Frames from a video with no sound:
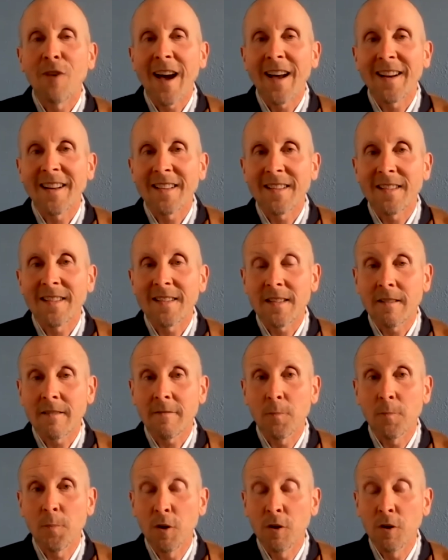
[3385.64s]

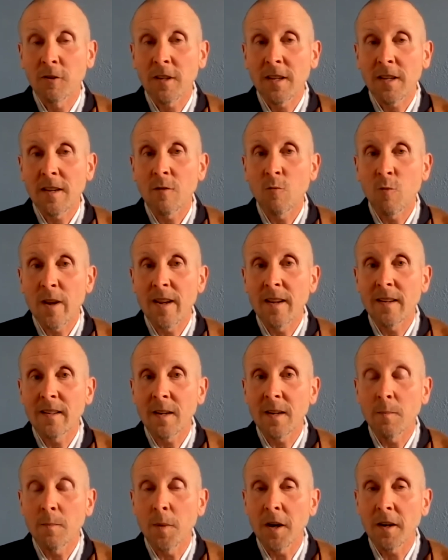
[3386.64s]
apparatus of pulley,
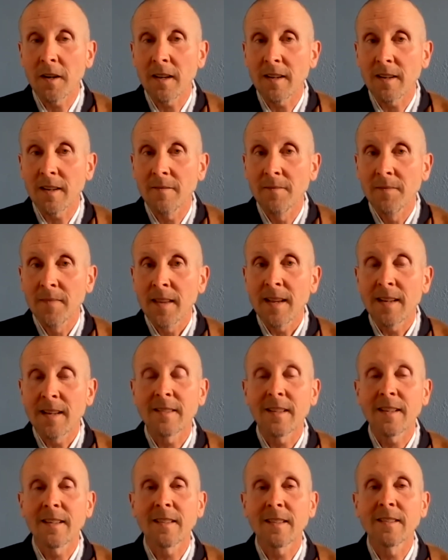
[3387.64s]
wheel, and bucket
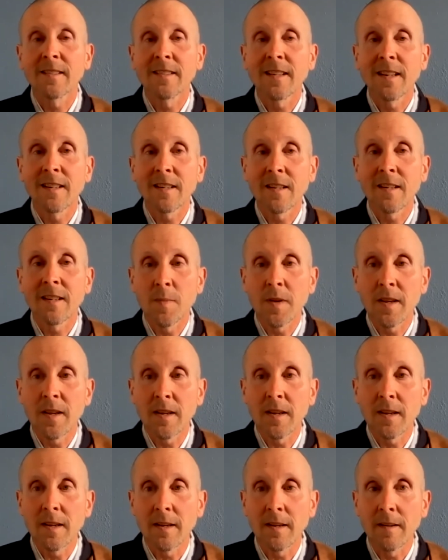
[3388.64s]
is like the sentient
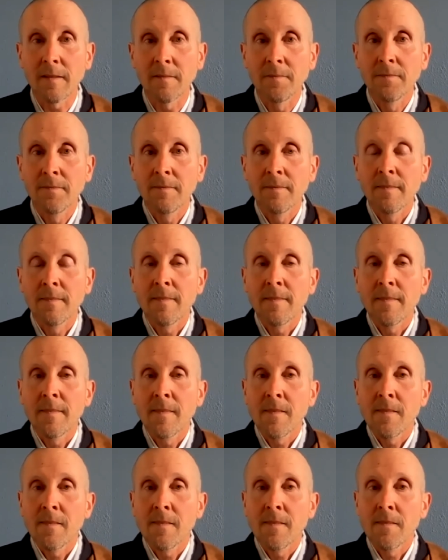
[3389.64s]
being
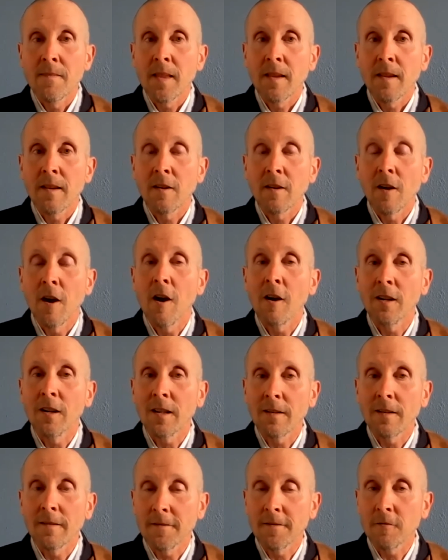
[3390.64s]

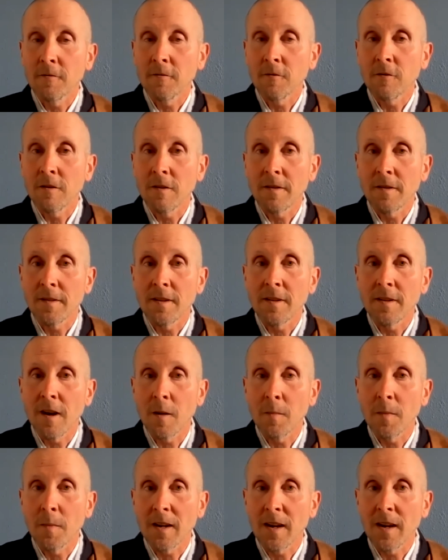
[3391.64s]
calling forth the
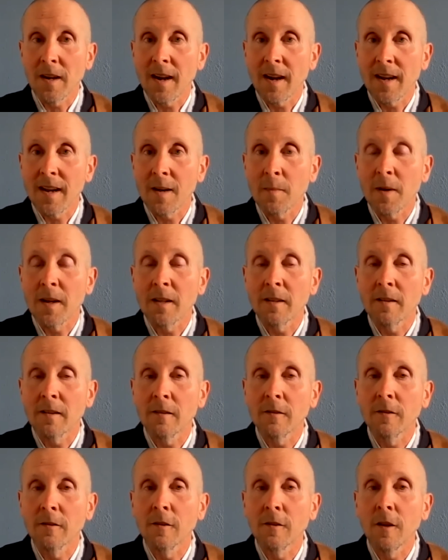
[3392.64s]
dharmakaya by
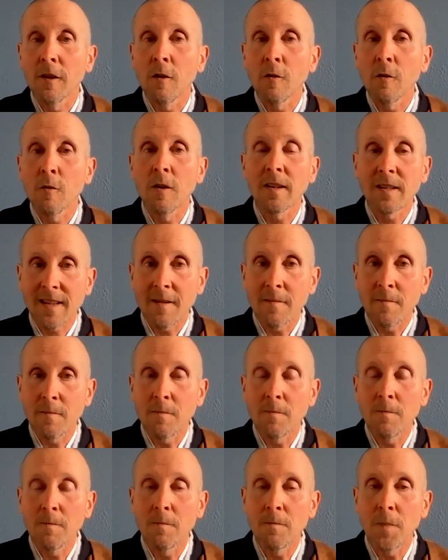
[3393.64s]
lowering
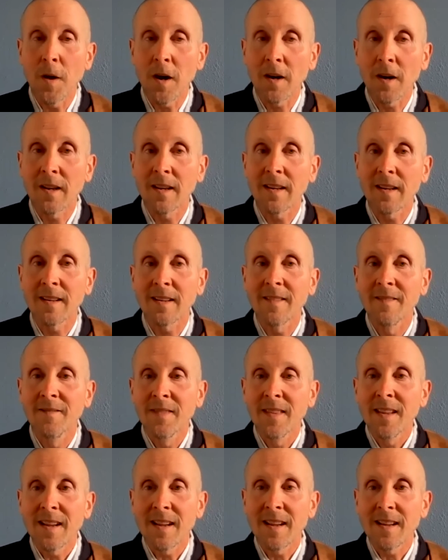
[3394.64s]
this
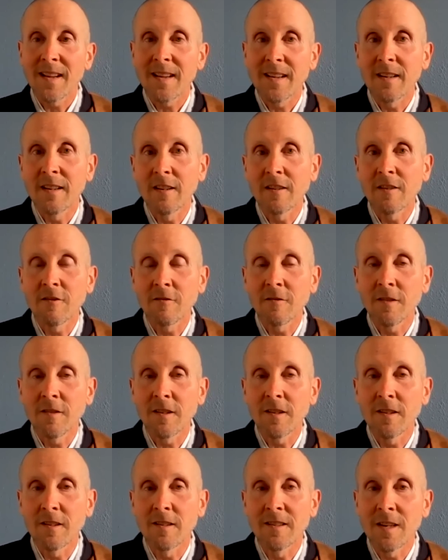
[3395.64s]
bucket
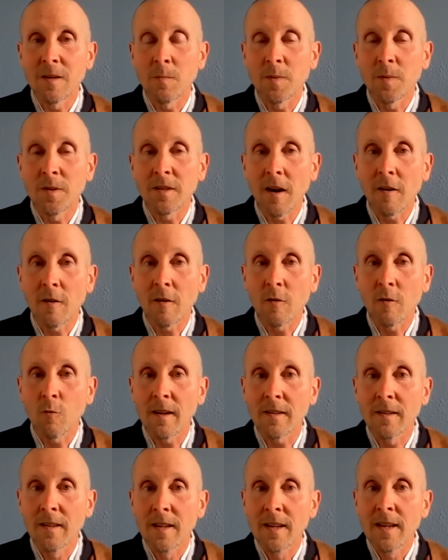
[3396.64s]
into the deep,
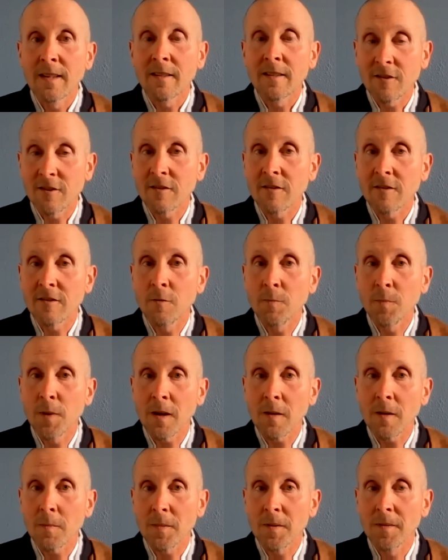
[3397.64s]
dark well to
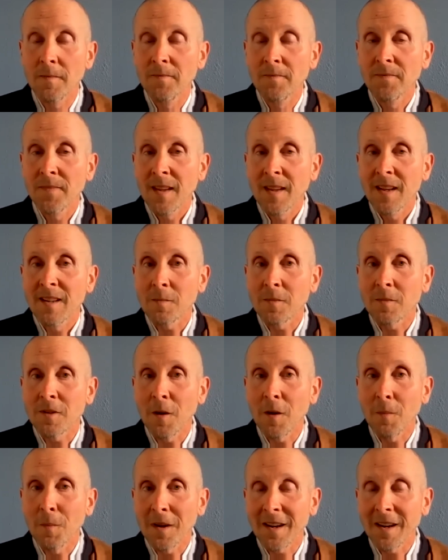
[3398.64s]
scoop up
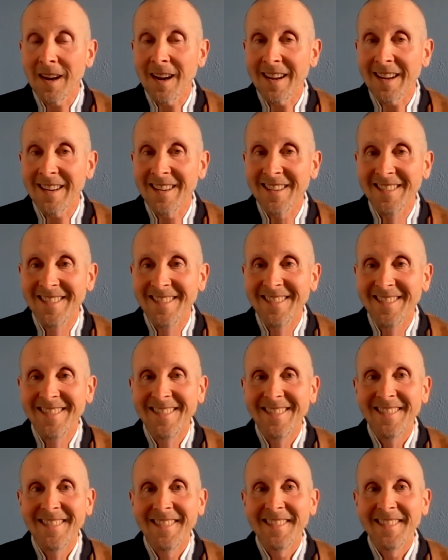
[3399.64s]
some dharmakaya.